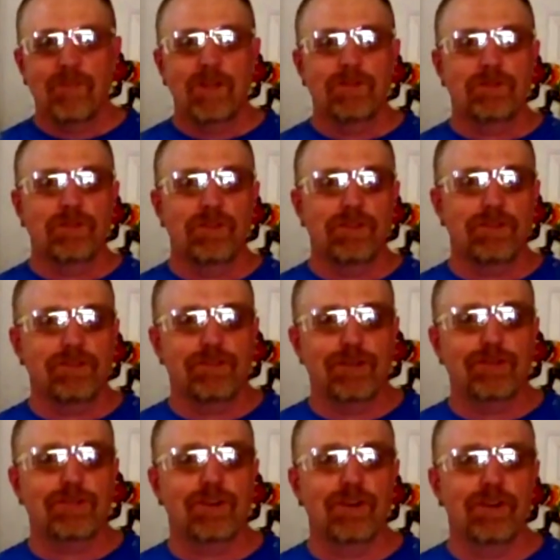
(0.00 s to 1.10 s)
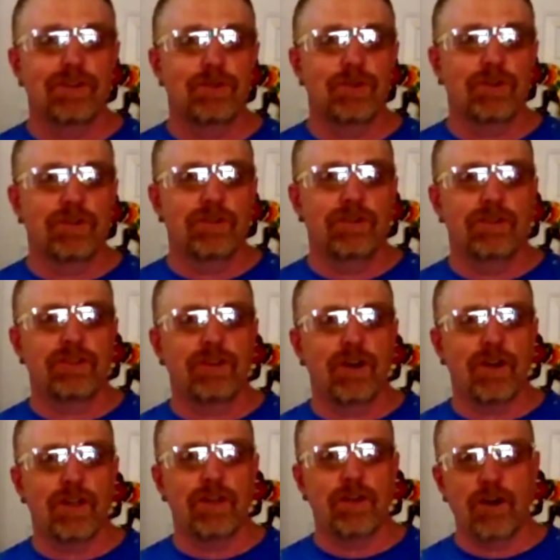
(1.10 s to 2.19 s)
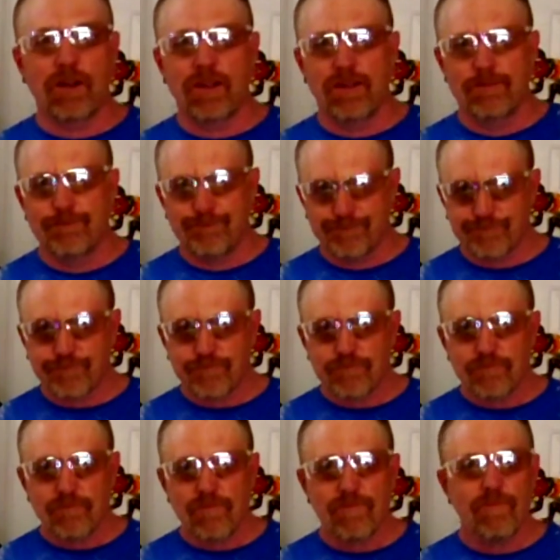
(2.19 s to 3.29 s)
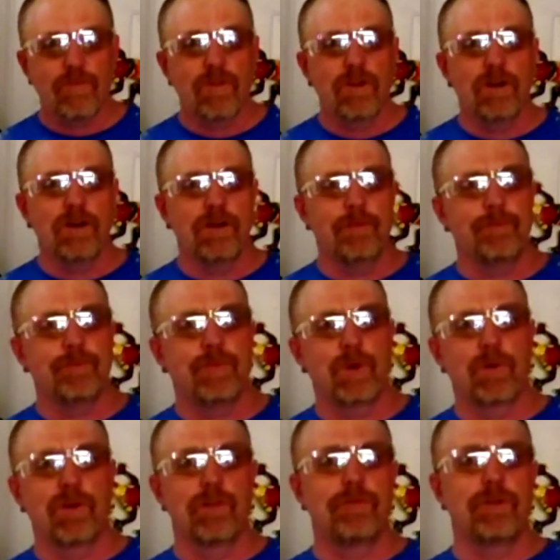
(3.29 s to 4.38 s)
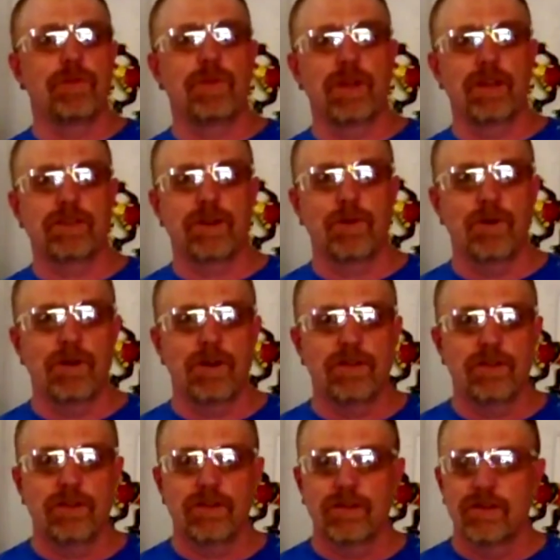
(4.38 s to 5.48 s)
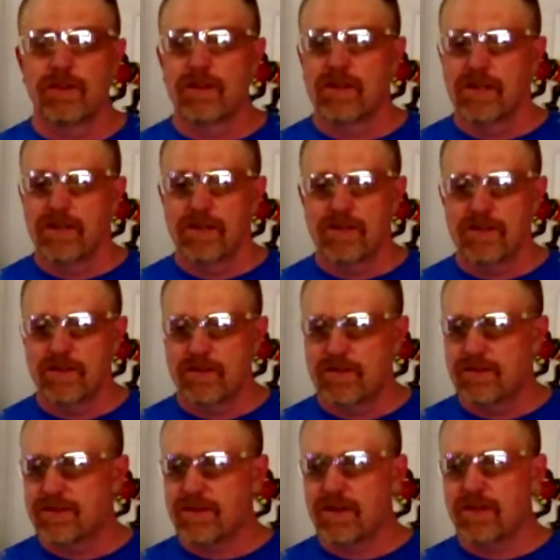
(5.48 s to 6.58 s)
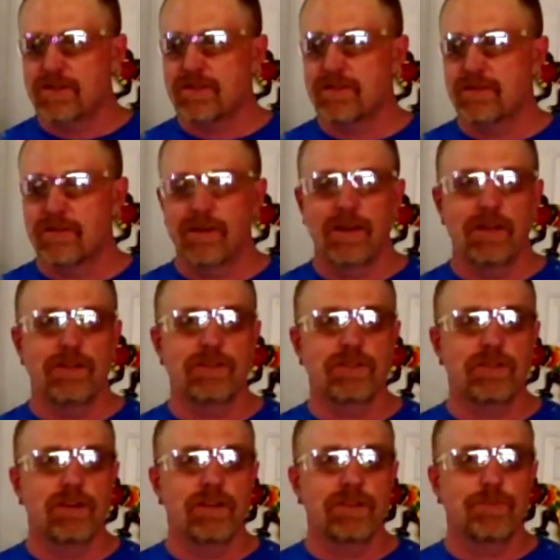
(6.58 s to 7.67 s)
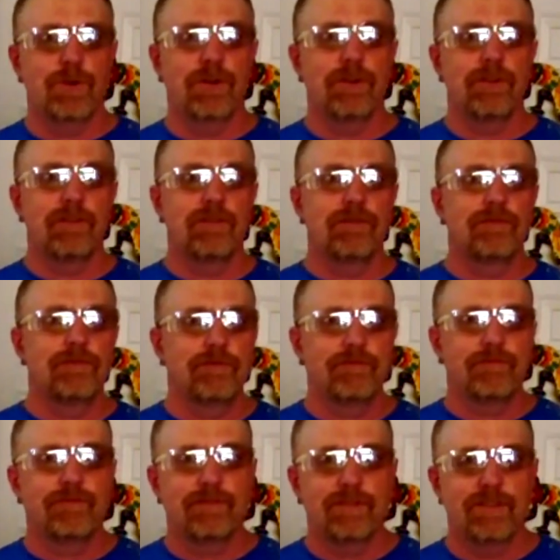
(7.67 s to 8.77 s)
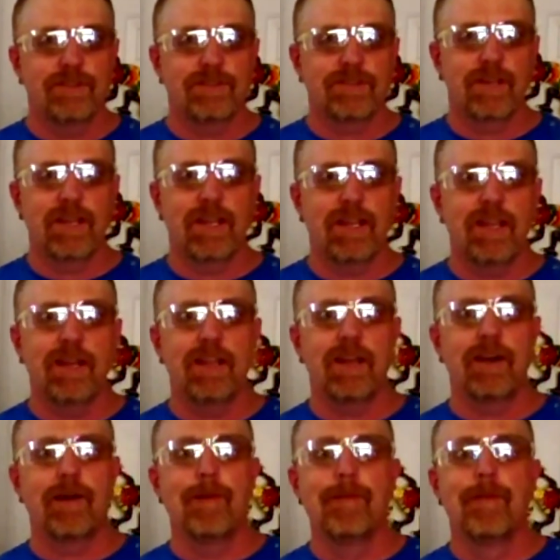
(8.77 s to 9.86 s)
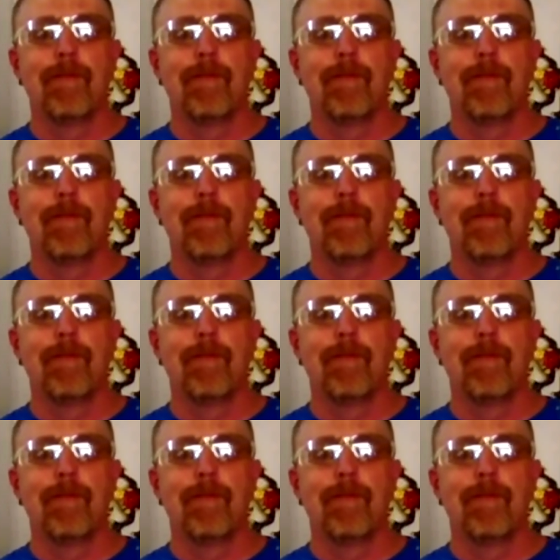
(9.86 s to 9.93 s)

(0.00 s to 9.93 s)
So this has just turned into a talkie-talkie. There were a few things I wanted to discuss, or not discuss, but to say anyhow.